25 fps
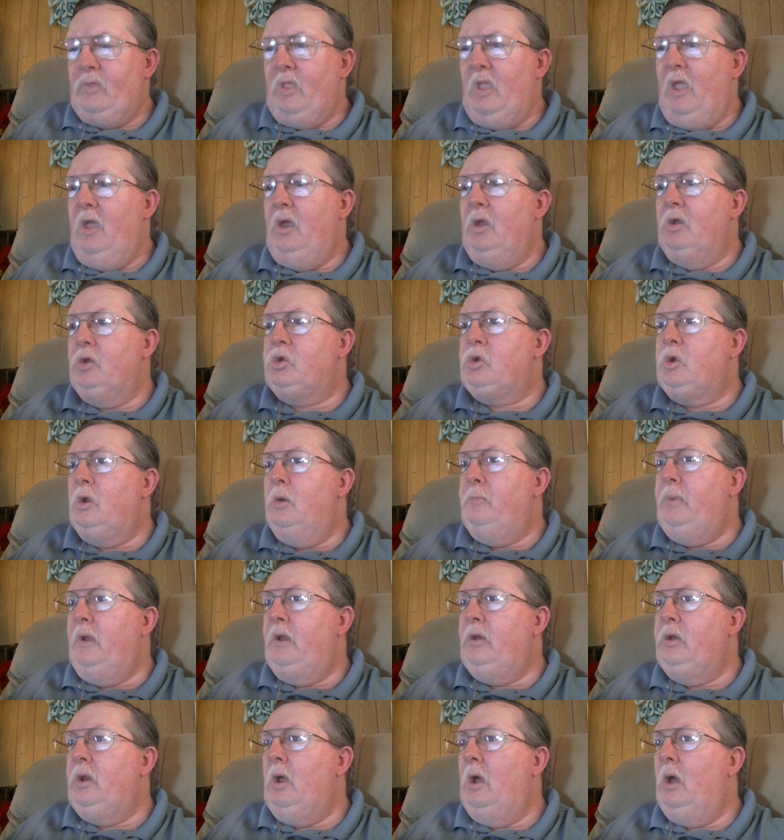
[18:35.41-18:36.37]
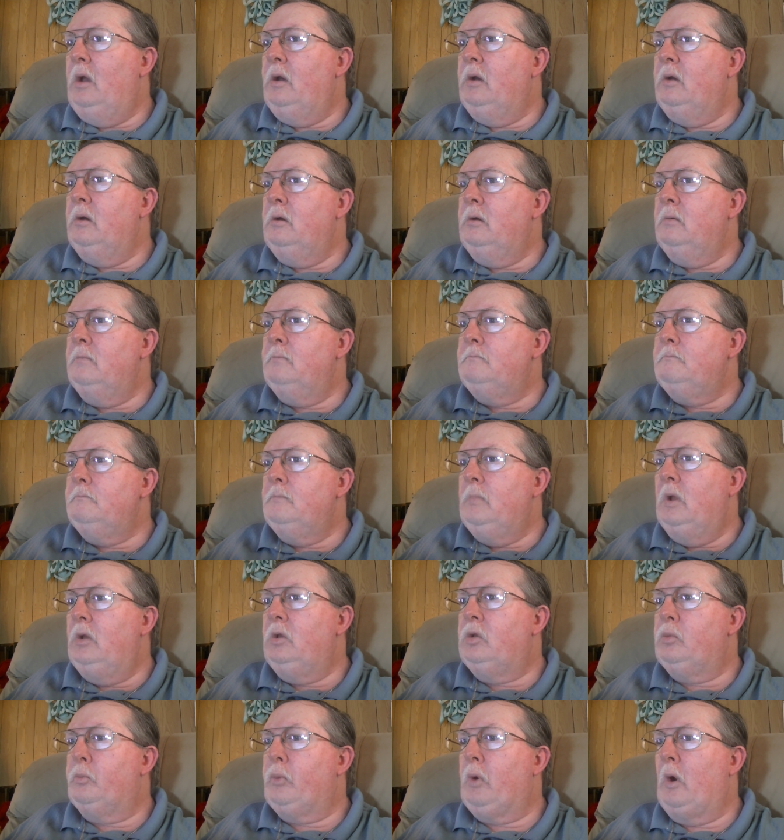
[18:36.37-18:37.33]
it should be done.
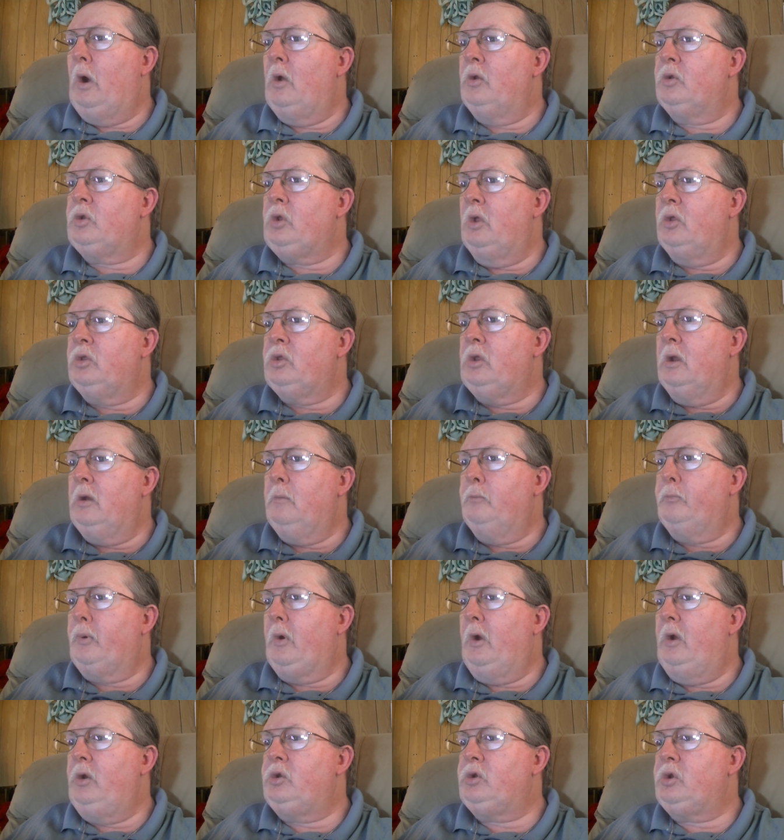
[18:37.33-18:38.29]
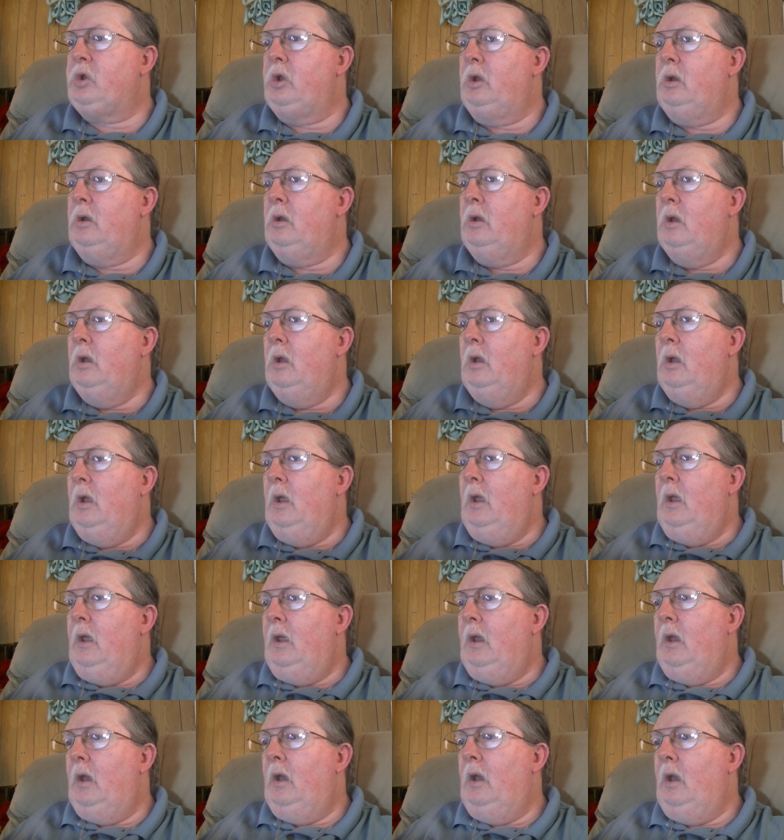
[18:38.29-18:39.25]
It's processing, preaching,
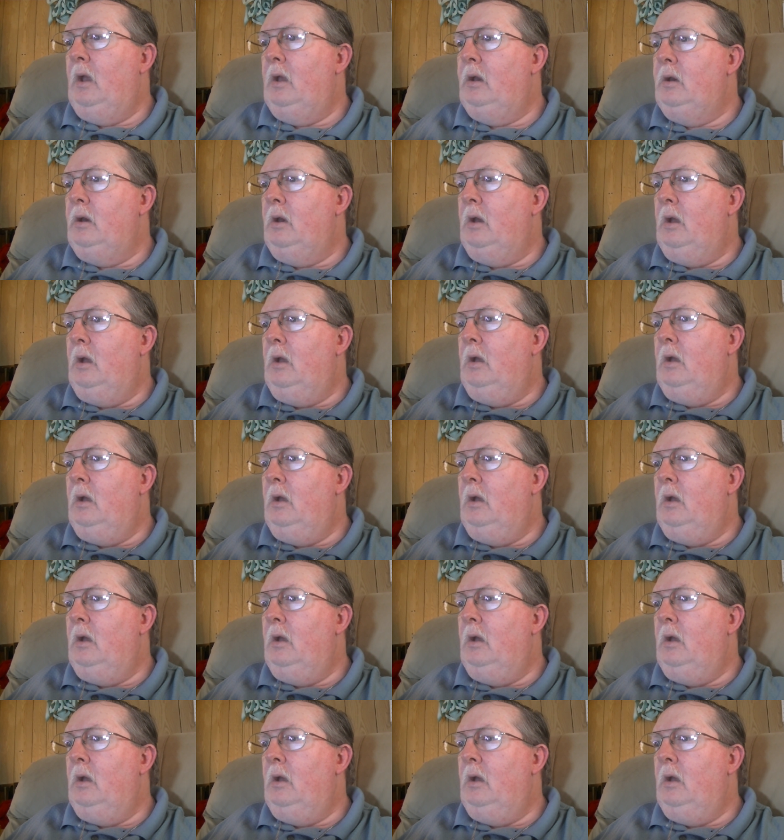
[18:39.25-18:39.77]
and